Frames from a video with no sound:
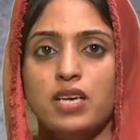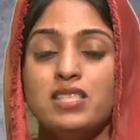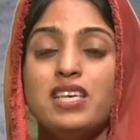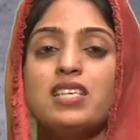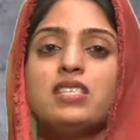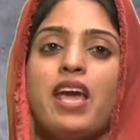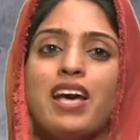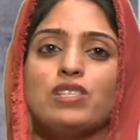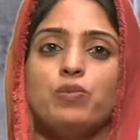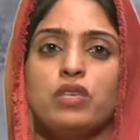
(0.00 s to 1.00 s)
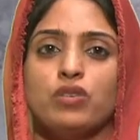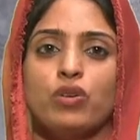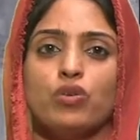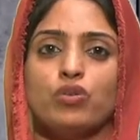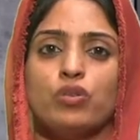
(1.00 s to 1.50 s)
GST has been
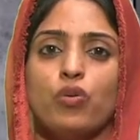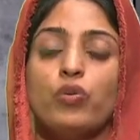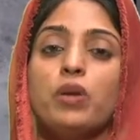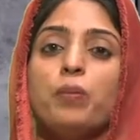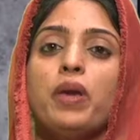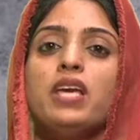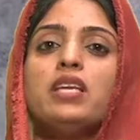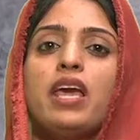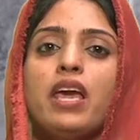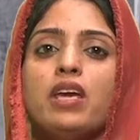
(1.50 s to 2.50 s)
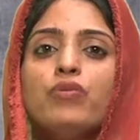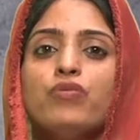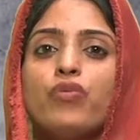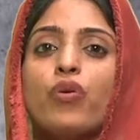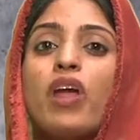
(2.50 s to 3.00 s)
introduced with the main aim
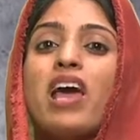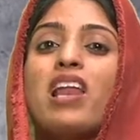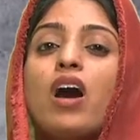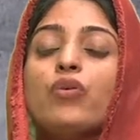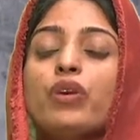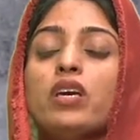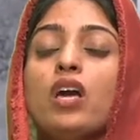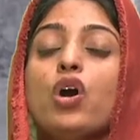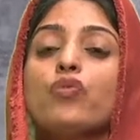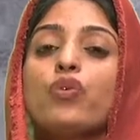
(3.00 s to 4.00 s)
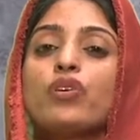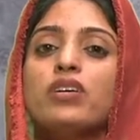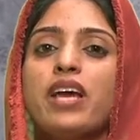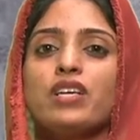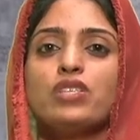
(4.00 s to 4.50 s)
for allowing for
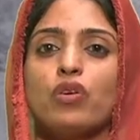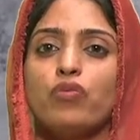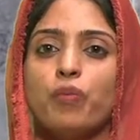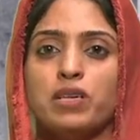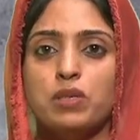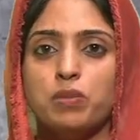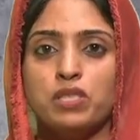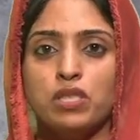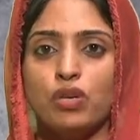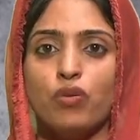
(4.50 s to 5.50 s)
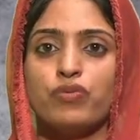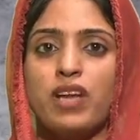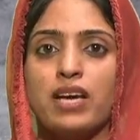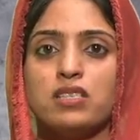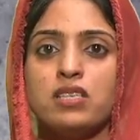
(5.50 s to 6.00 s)
reduction of multiplicity of
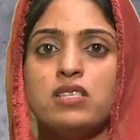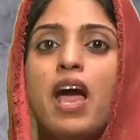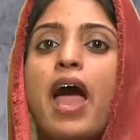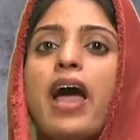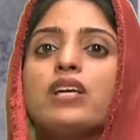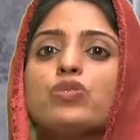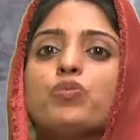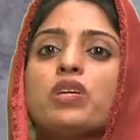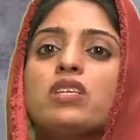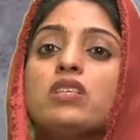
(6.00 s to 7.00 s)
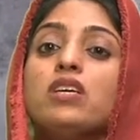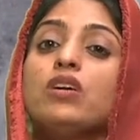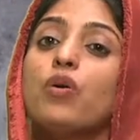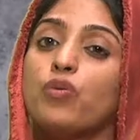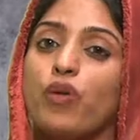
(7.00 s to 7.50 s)
taxes and to bring
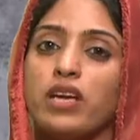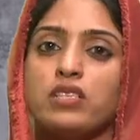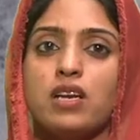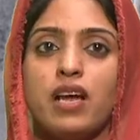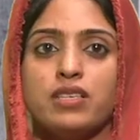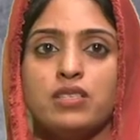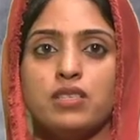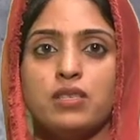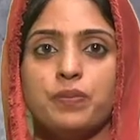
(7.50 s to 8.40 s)
the rationalize it.